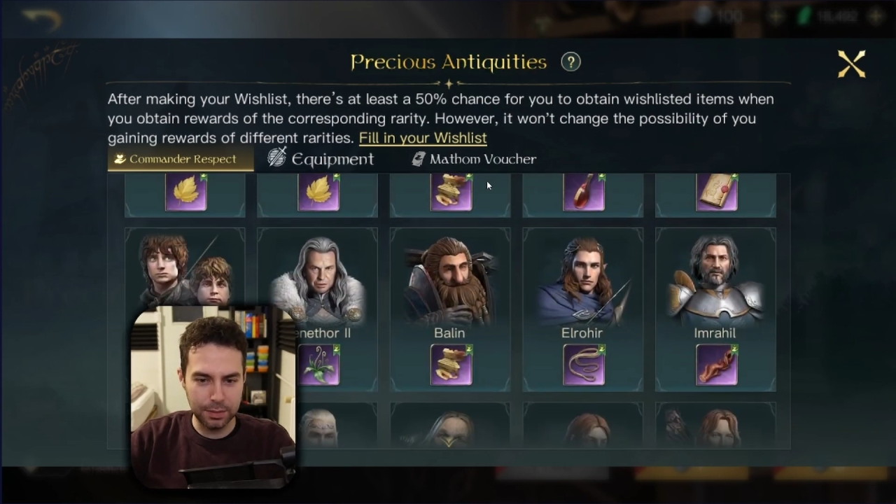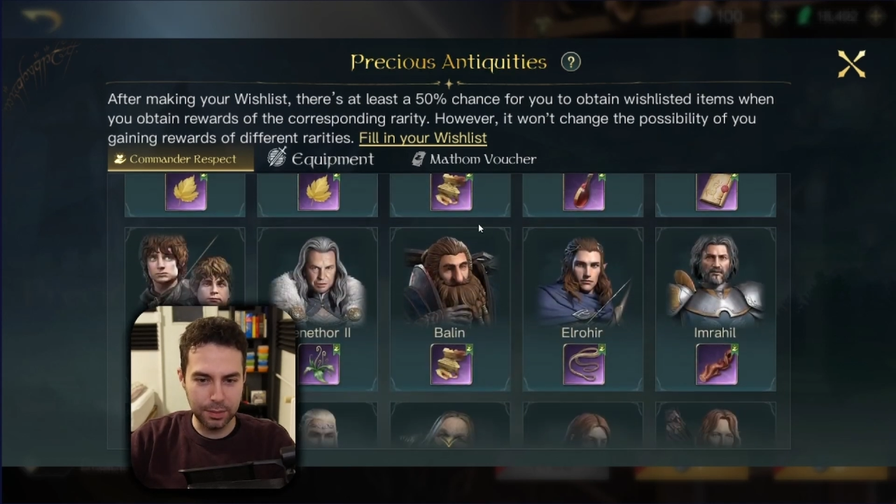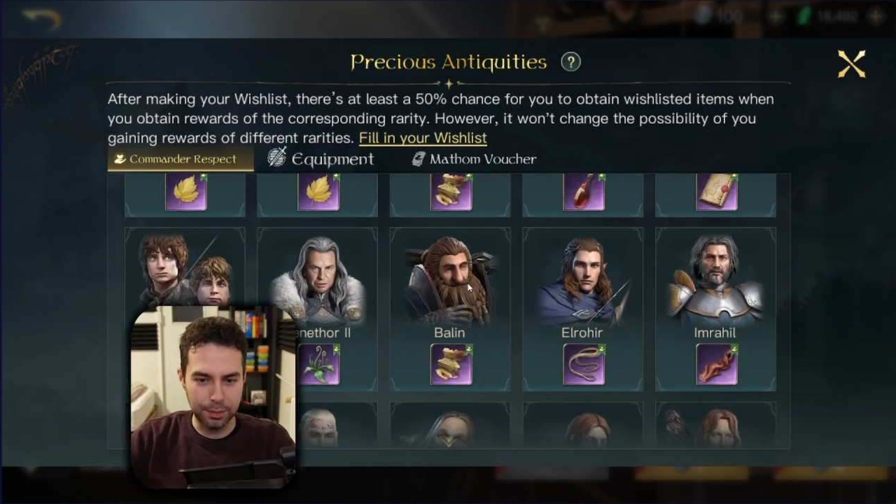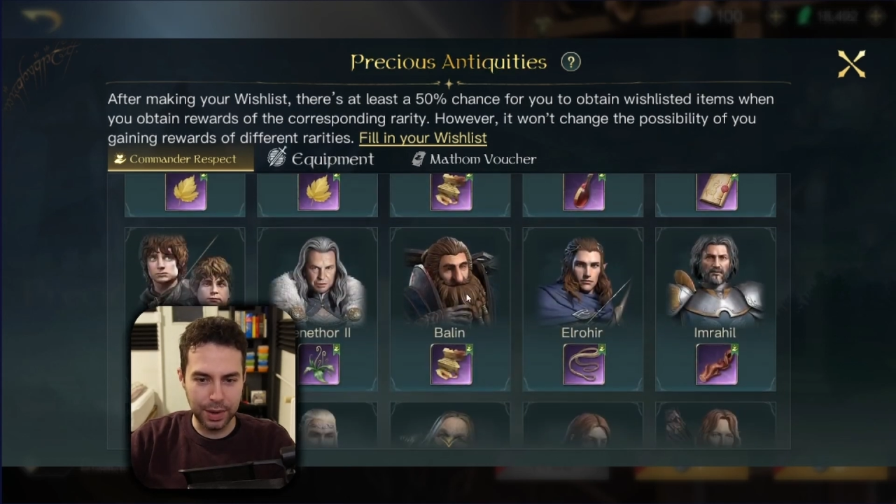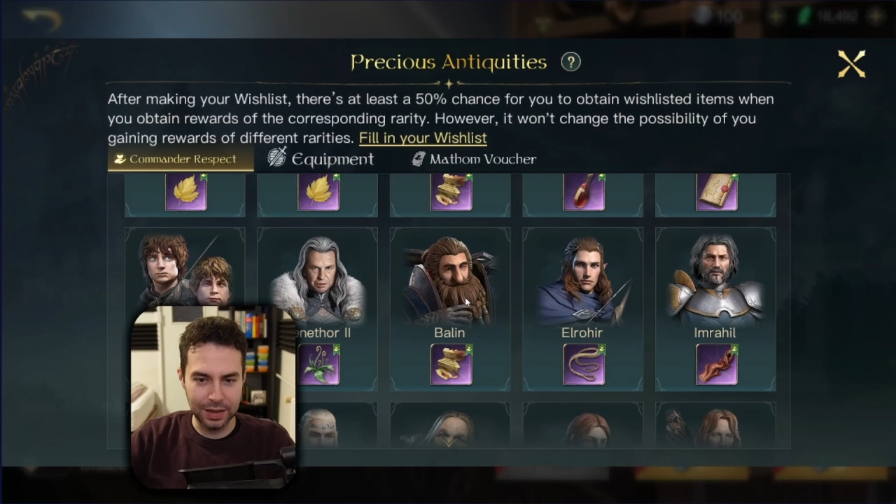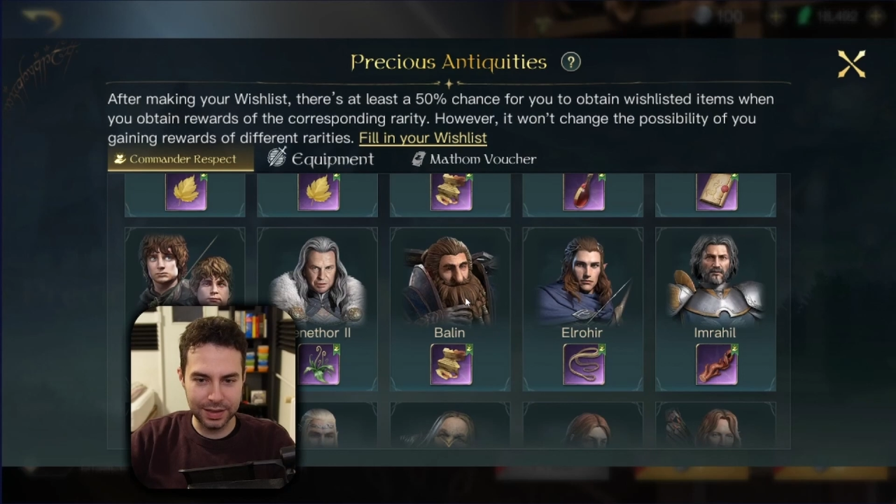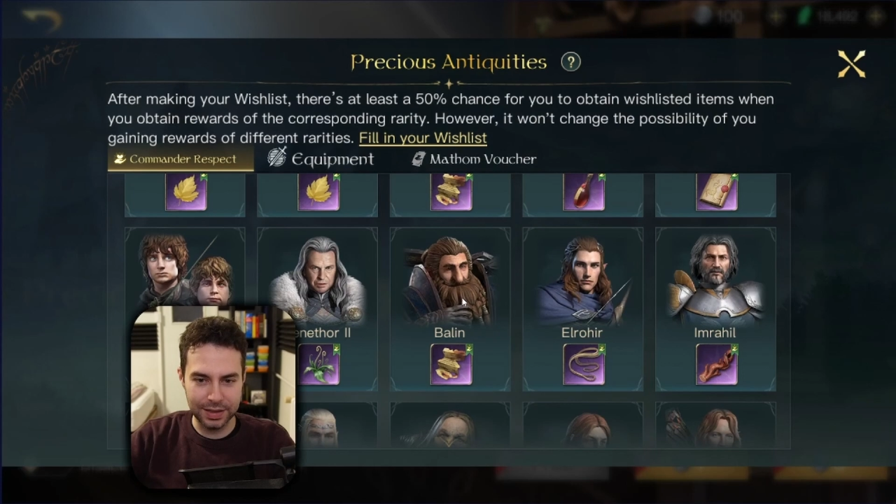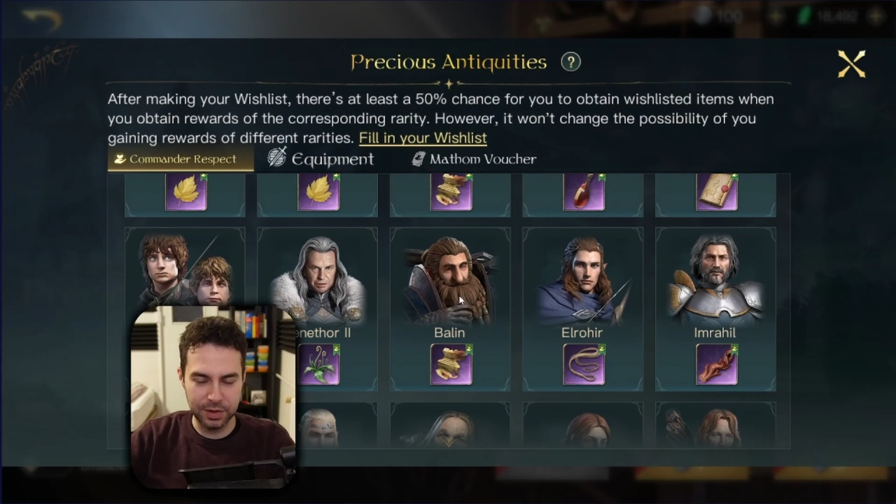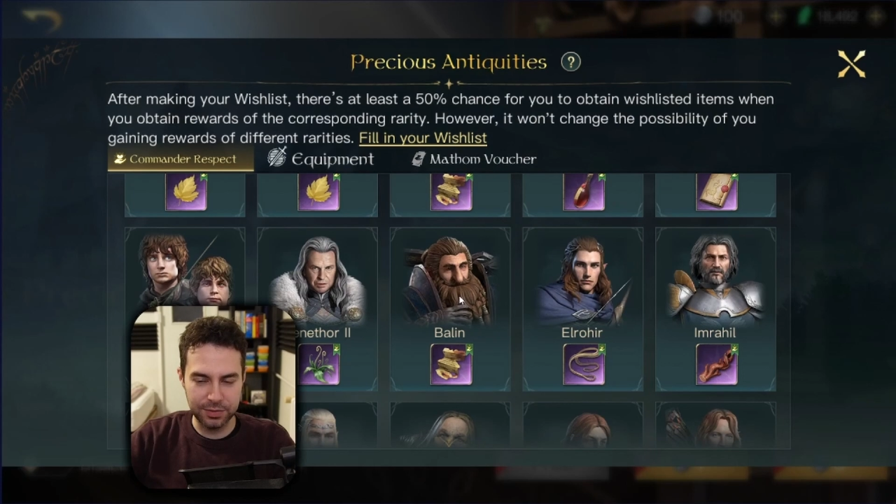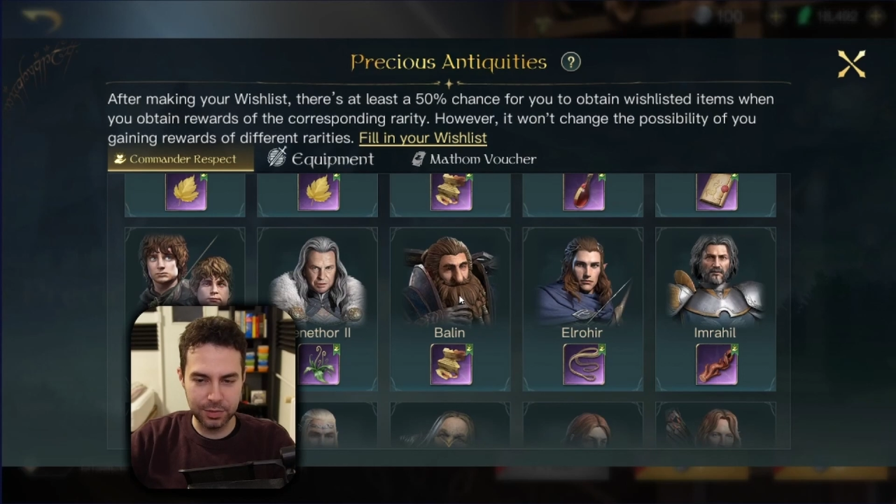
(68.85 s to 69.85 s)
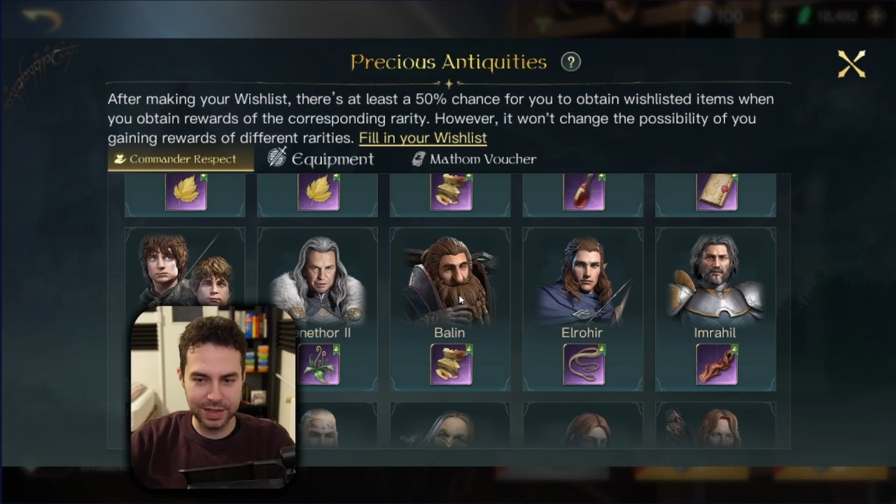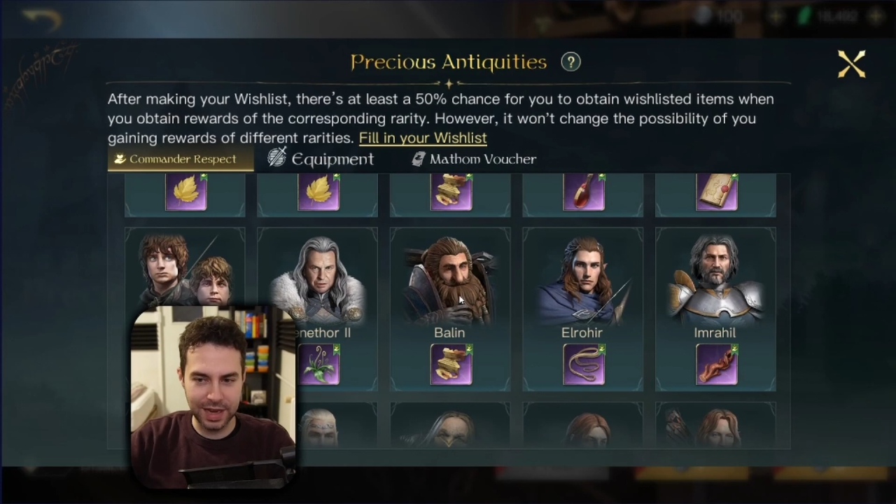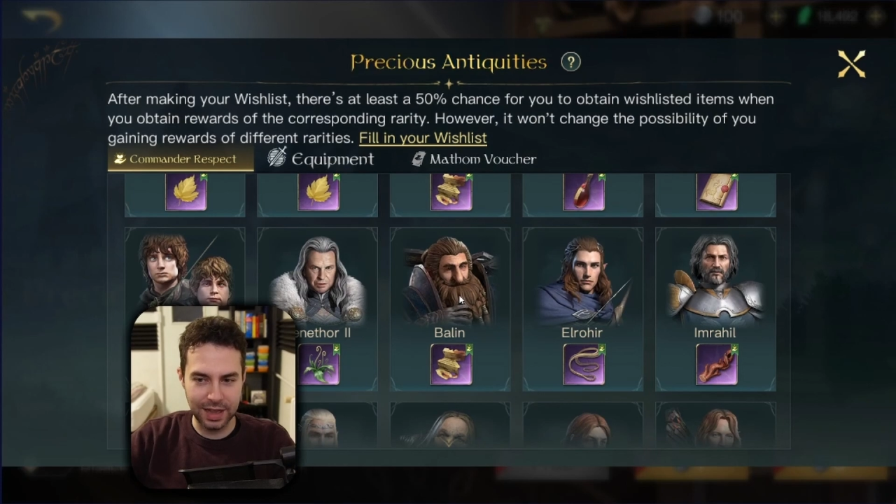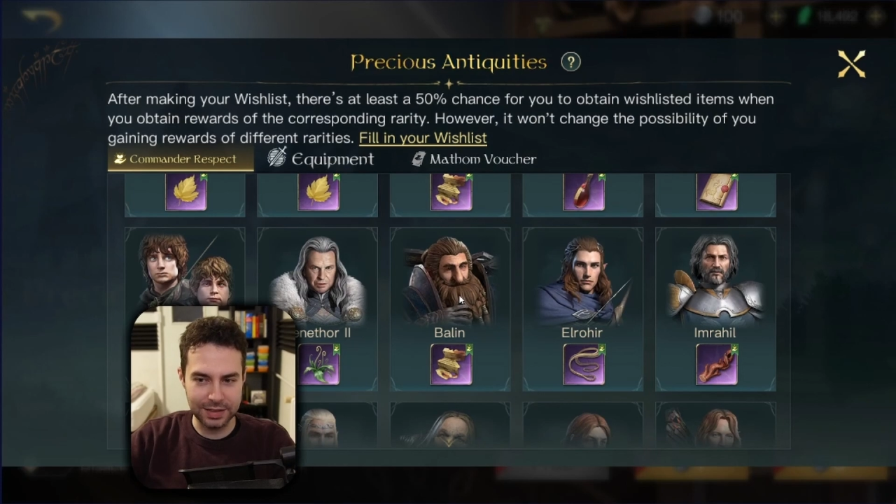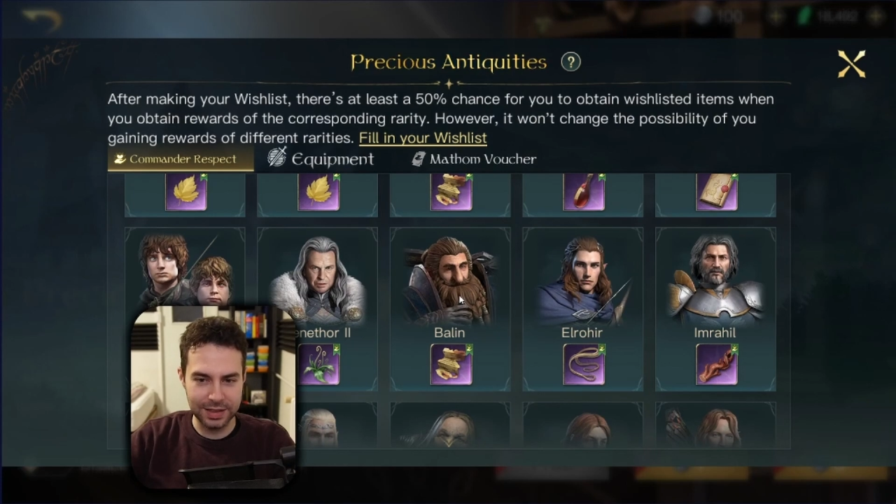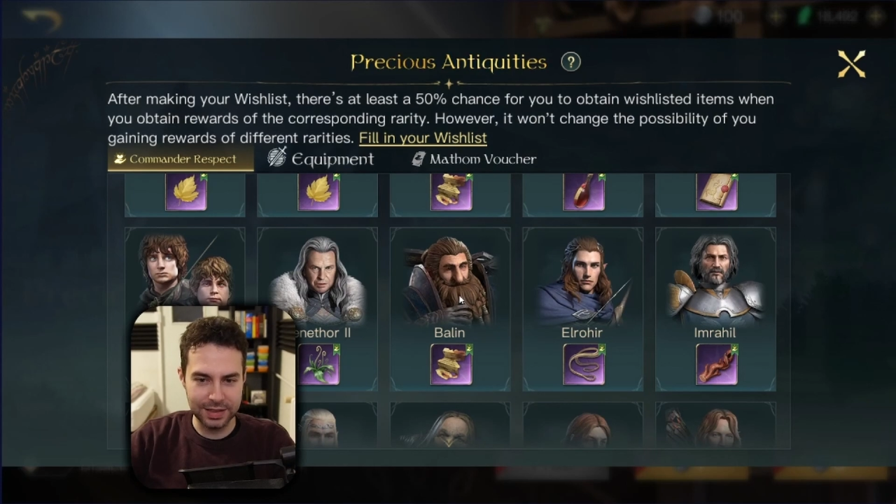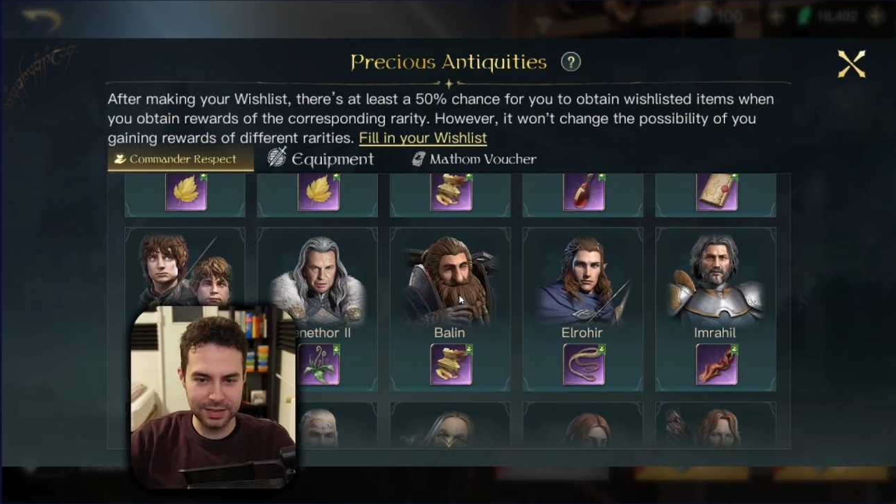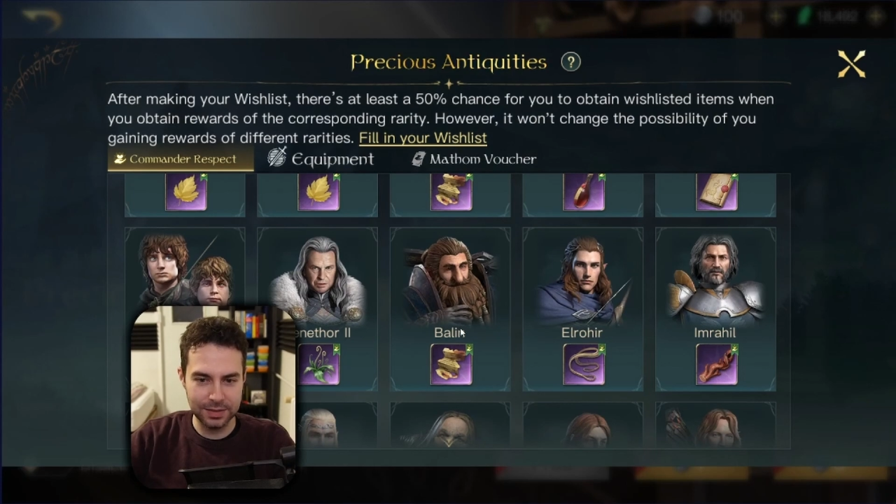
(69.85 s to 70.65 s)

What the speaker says: Balin with retaliate?